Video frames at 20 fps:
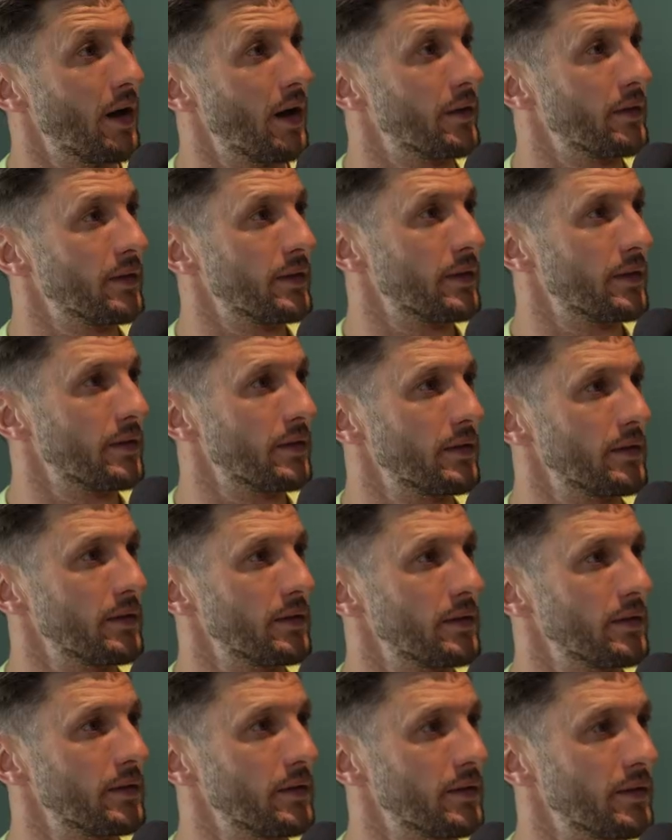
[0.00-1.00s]
and
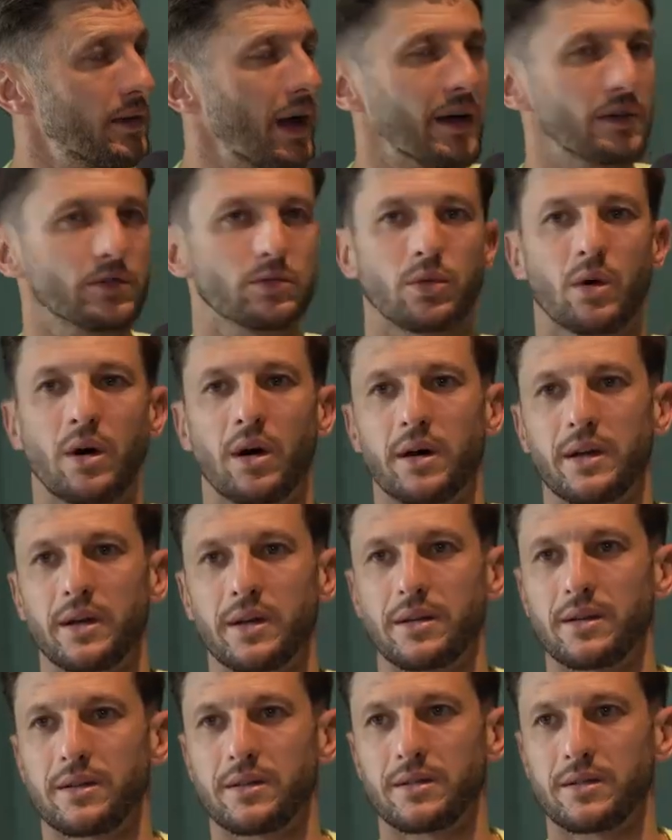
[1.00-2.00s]
that's
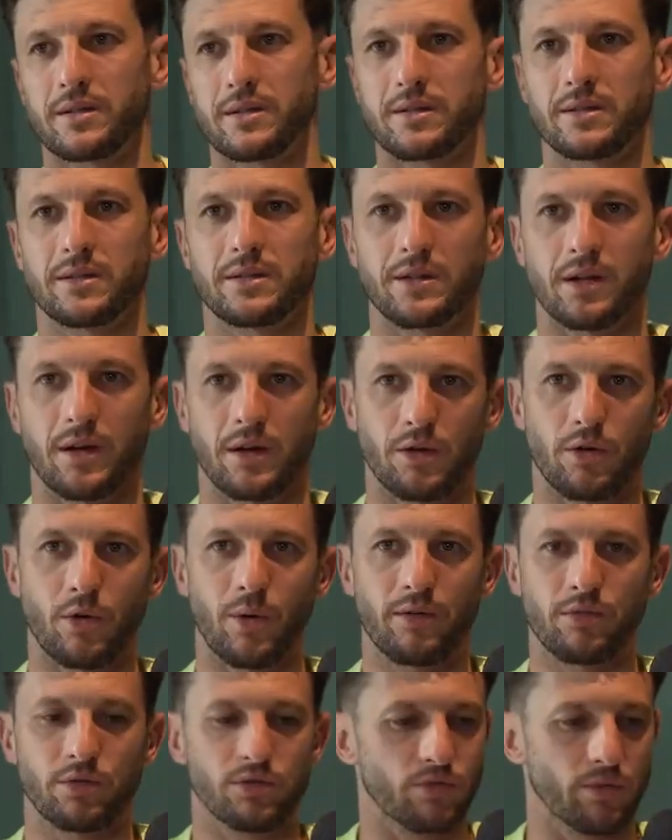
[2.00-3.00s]
why
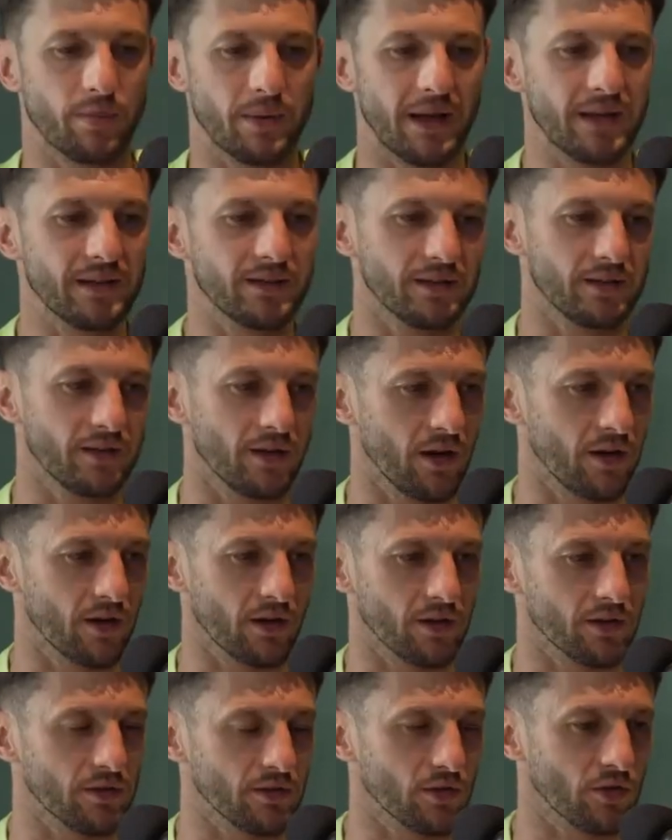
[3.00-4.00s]
whoever's replacing
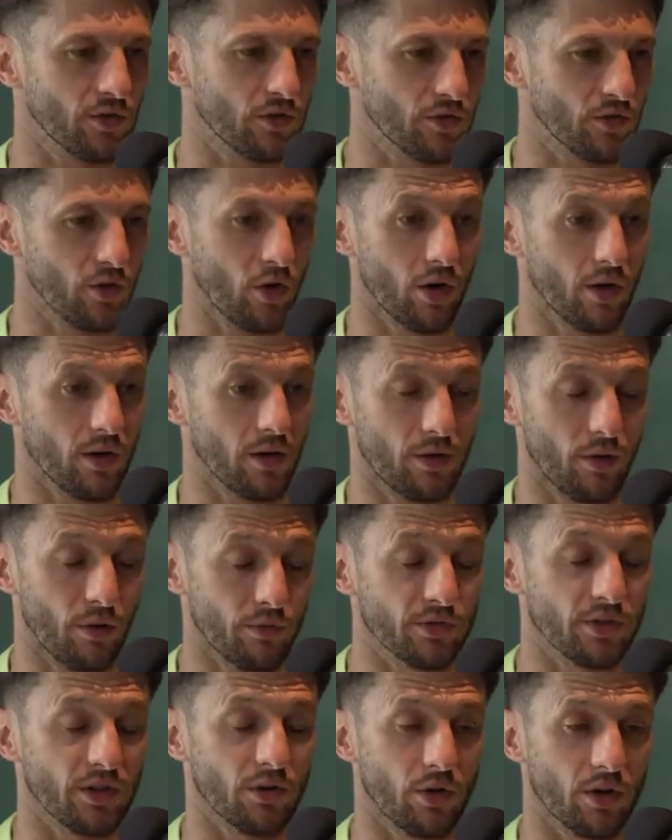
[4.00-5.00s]
Jurgen has
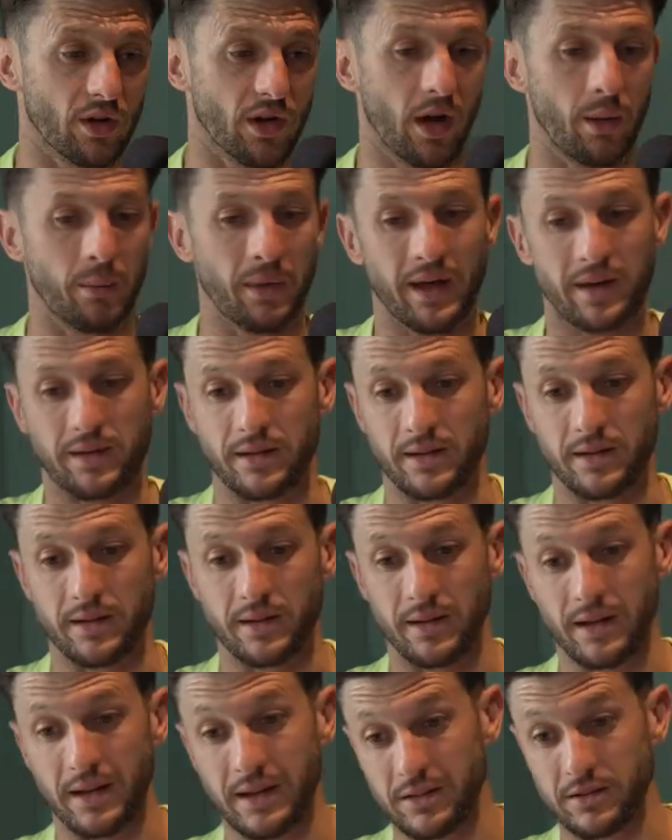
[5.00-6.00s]
obviously got to come in,
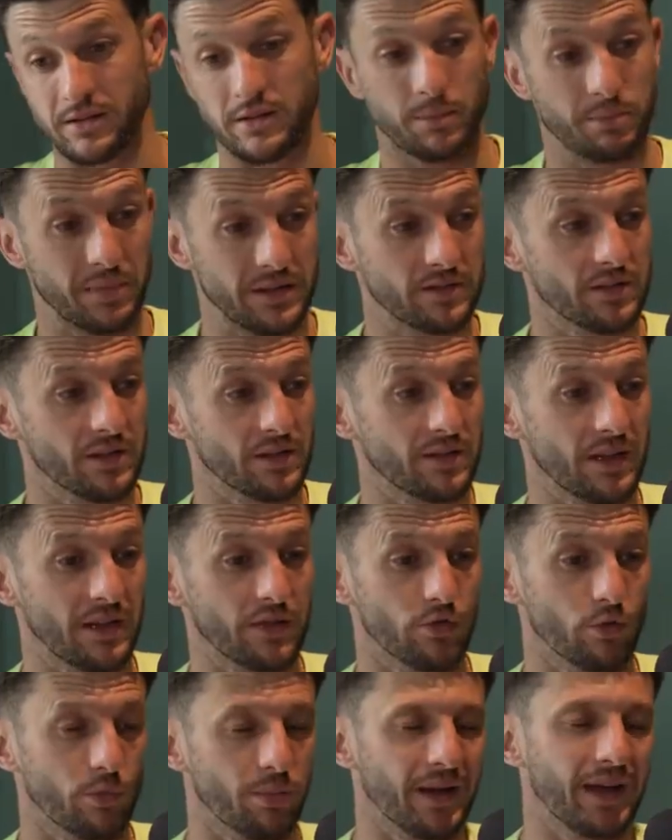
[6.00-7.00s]
and he's been
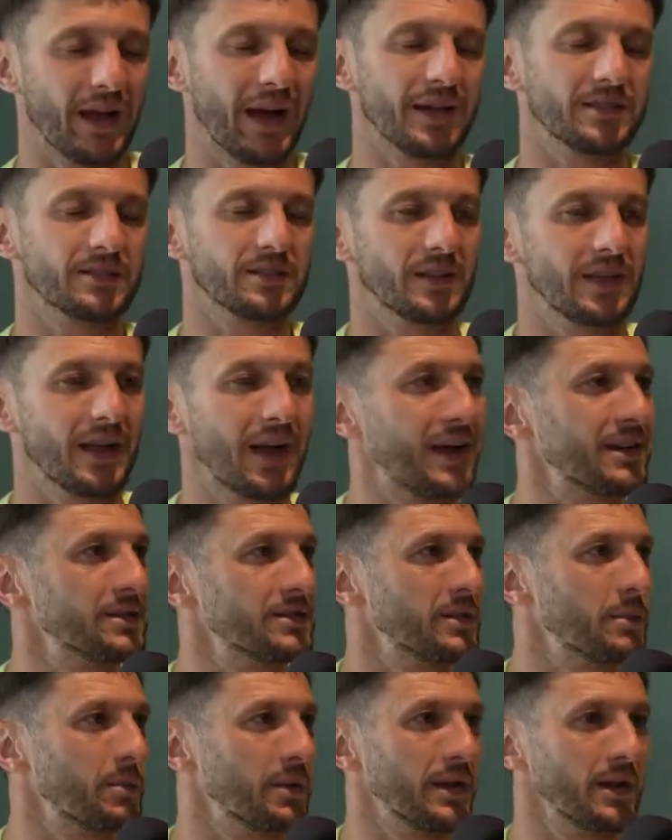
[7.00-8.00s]
successful, but he has
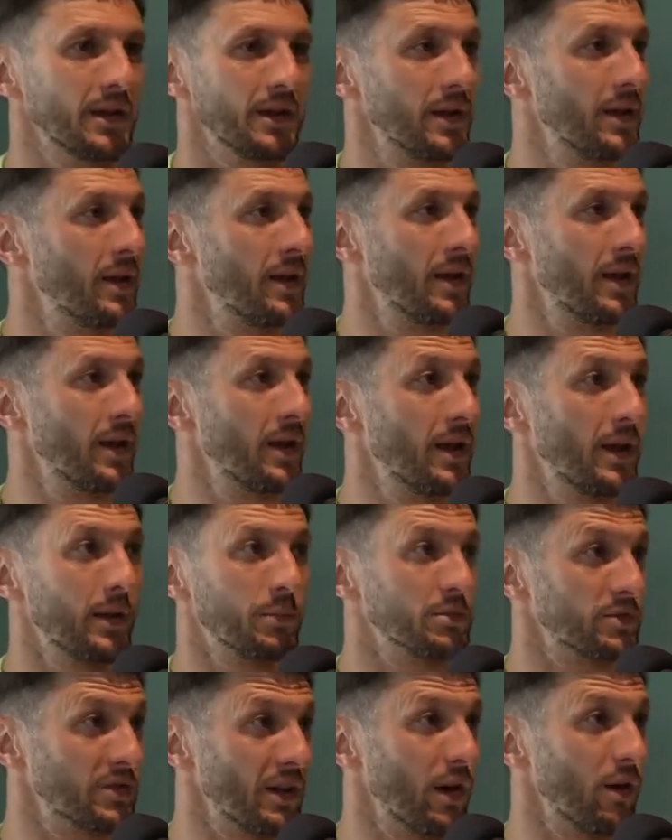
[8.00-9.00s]
to be
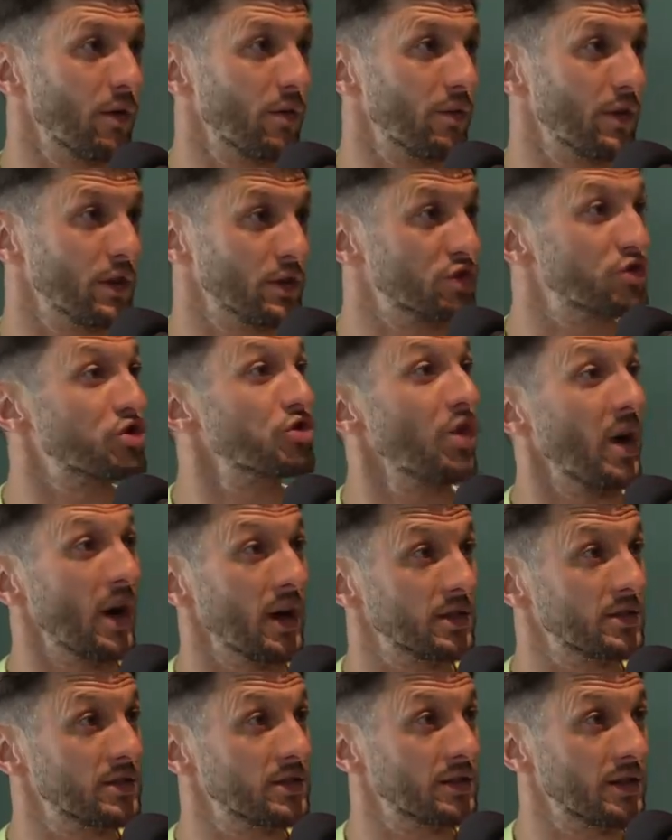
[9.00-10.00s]
himself and
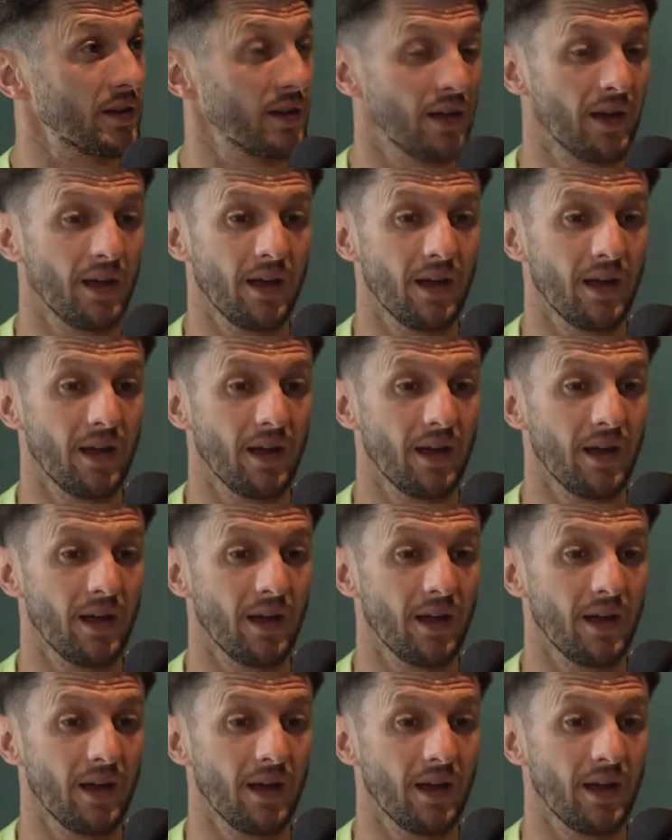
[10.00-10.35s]
trust